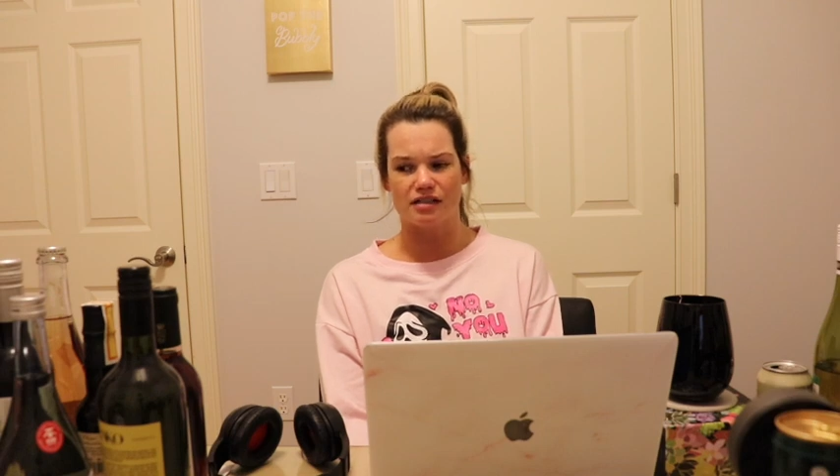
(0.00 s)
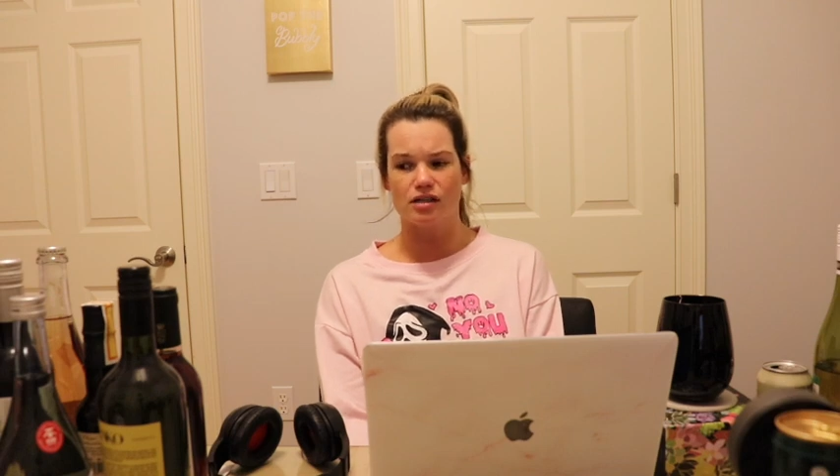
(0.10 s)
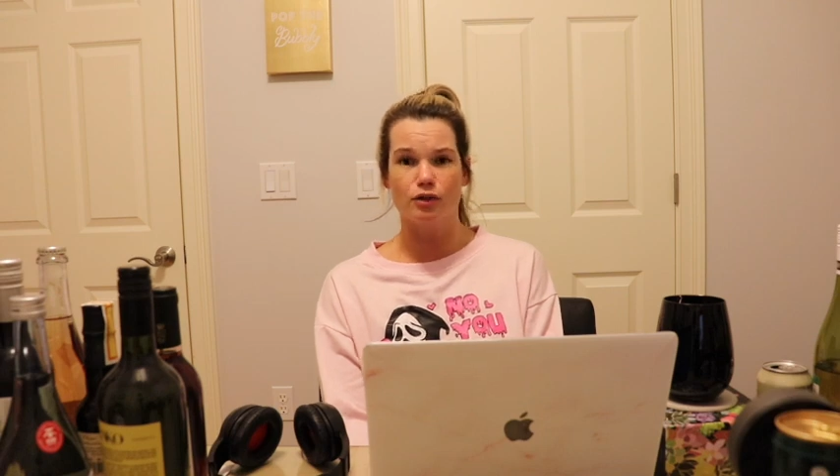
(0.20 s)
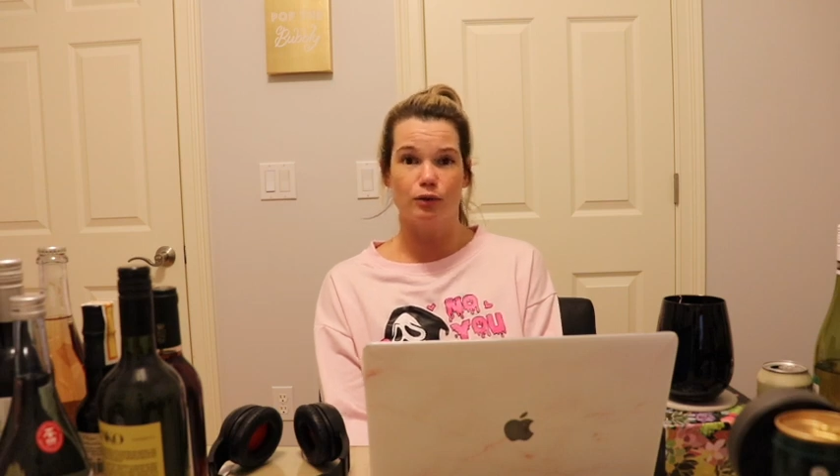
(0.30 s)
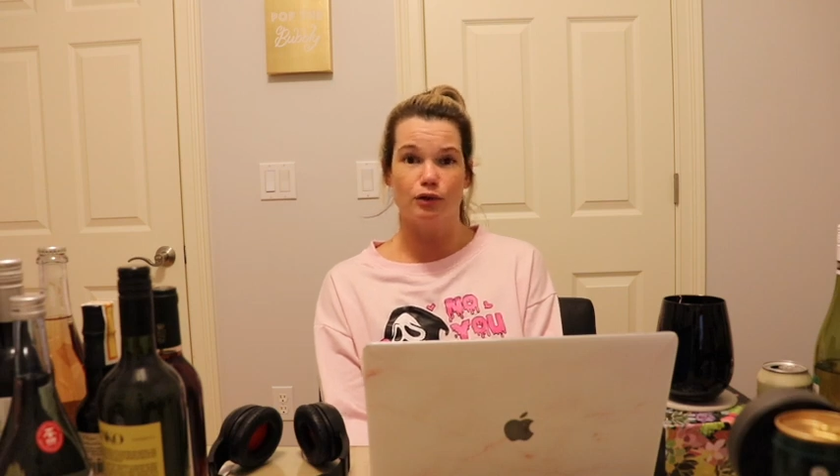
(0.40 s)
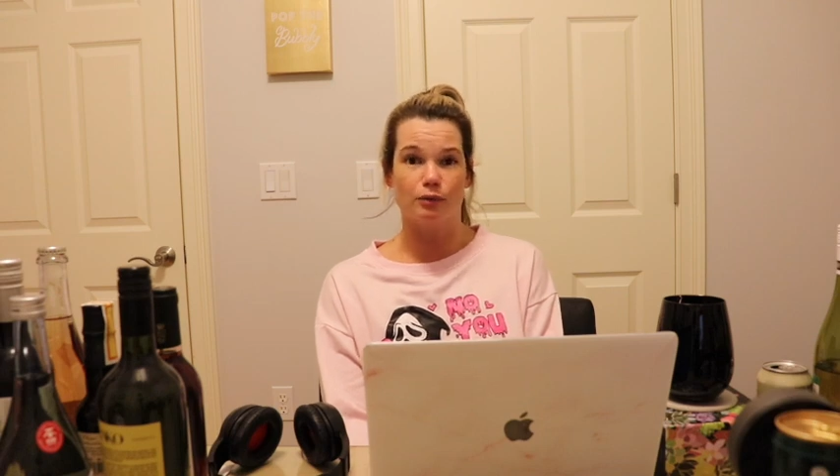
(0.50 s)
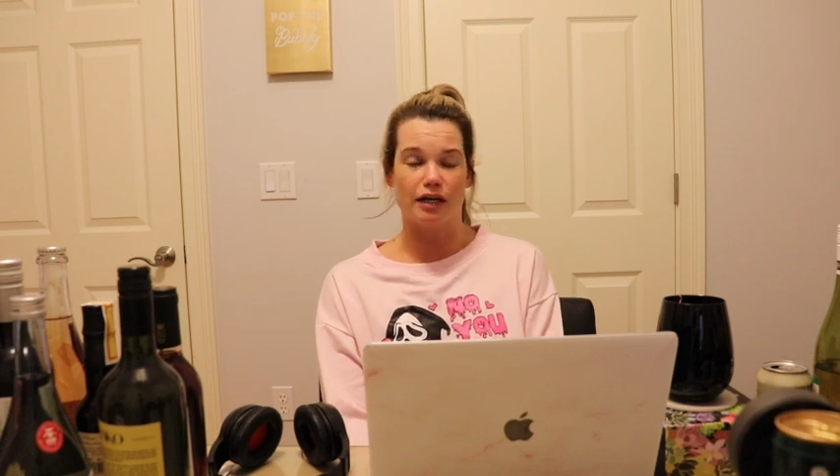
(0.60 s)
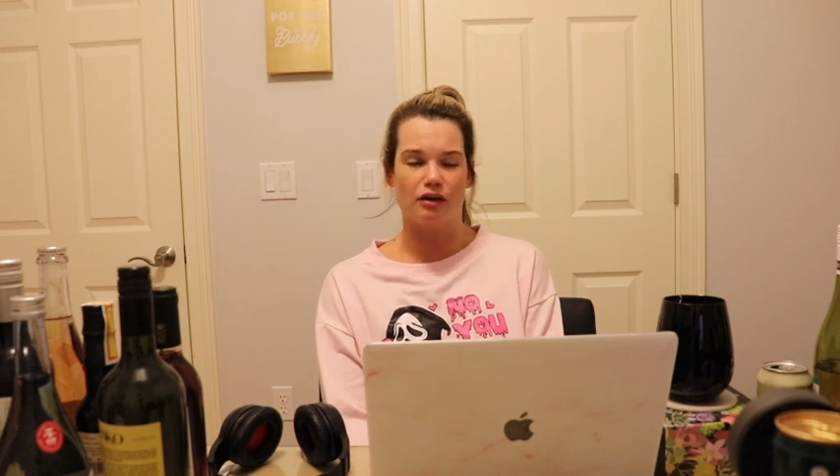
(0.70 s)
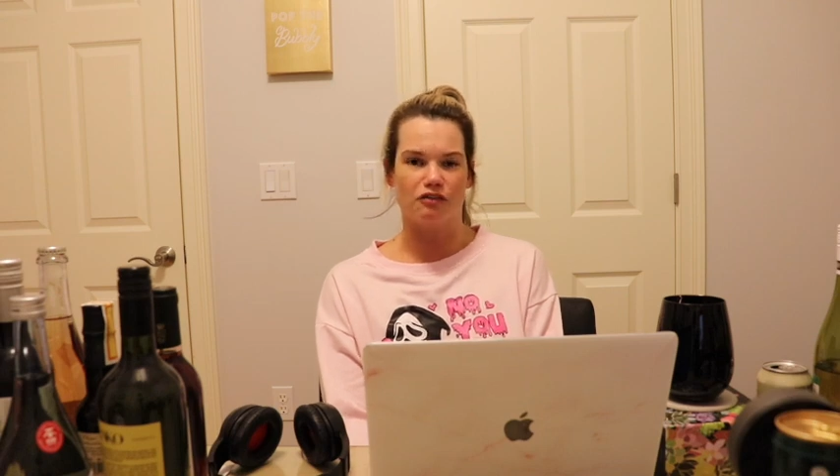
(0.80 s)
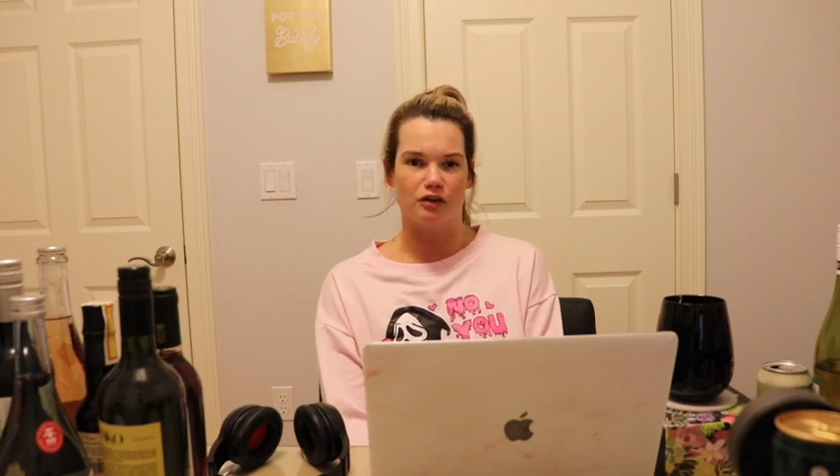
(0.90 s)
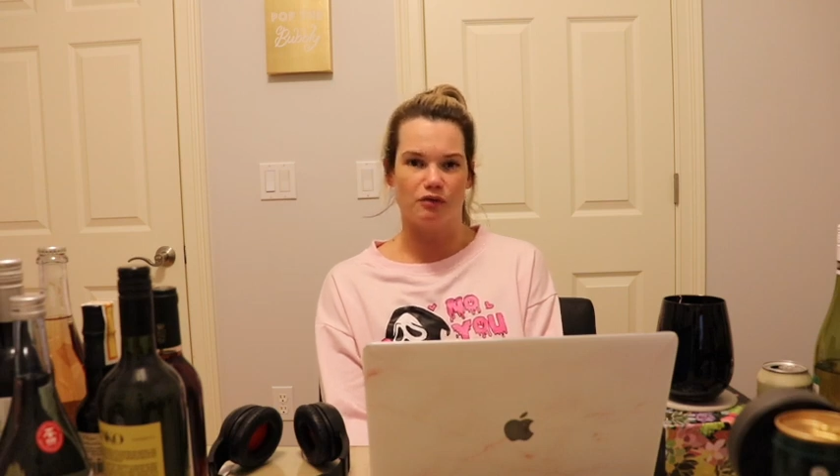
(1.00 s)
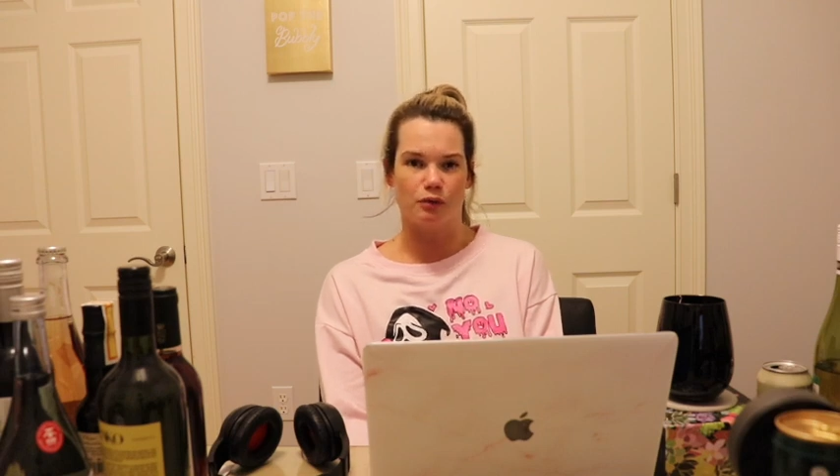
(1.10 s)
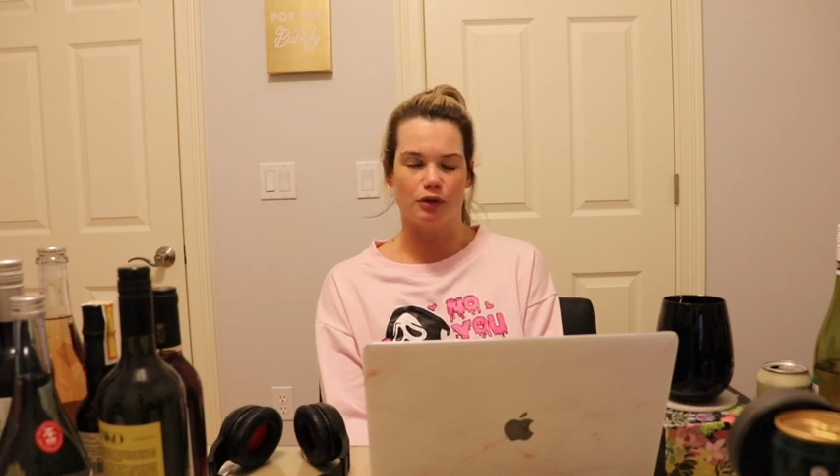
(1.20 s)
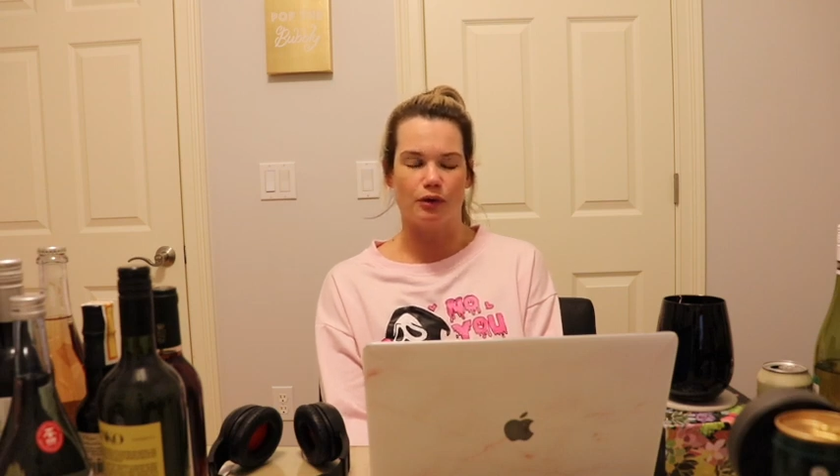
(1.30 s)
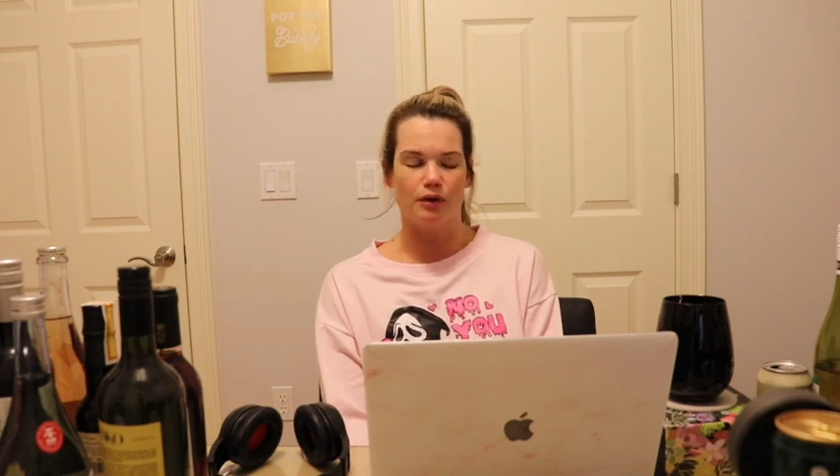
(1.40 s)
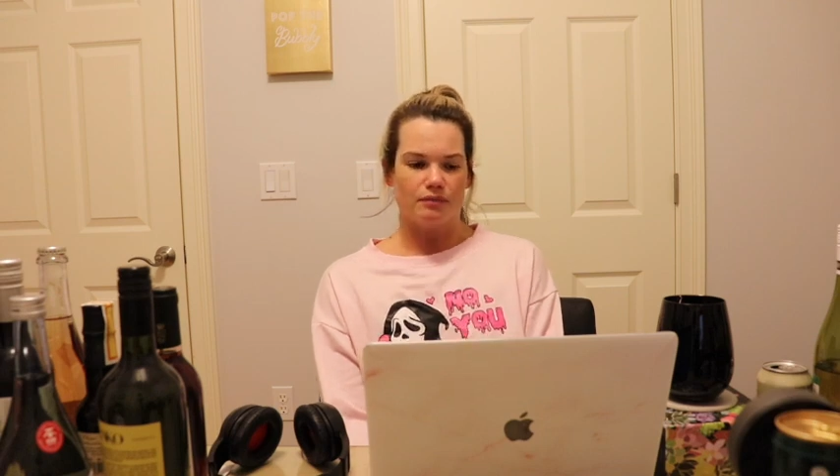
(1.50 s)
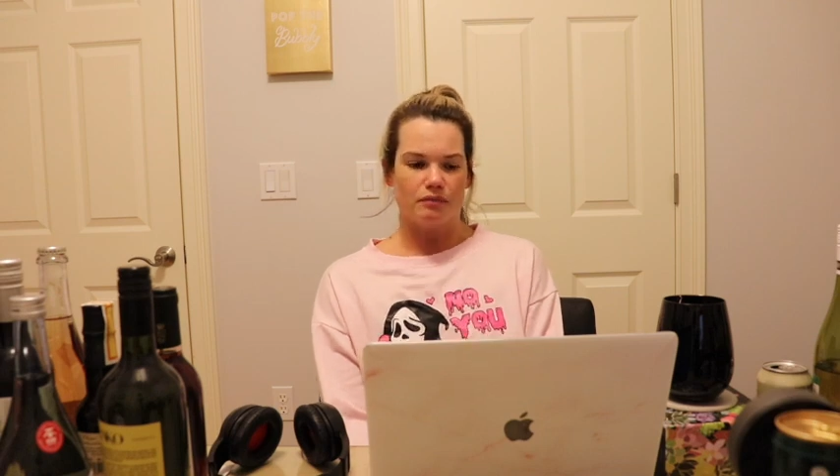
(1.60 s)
It's on Hulu right now if you have Hulu.